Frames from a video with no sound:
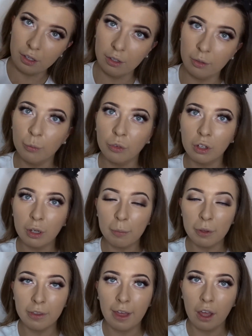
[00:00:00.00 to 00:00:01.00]
I'm just going to
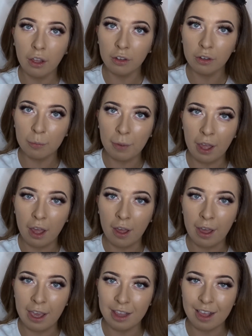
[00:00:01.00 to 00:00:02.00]
put that under my
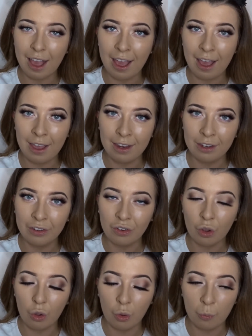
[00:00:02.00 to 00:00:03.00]
eyes and
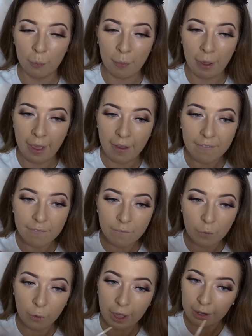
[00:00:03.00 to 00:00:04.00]
on my
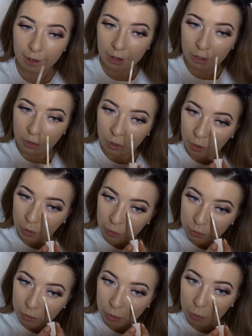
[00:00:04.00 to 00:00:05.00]
forehead and
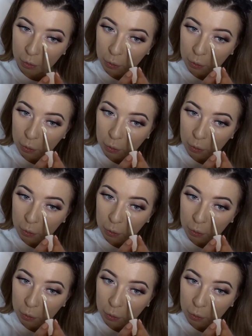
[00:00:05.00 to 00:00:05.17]
nose.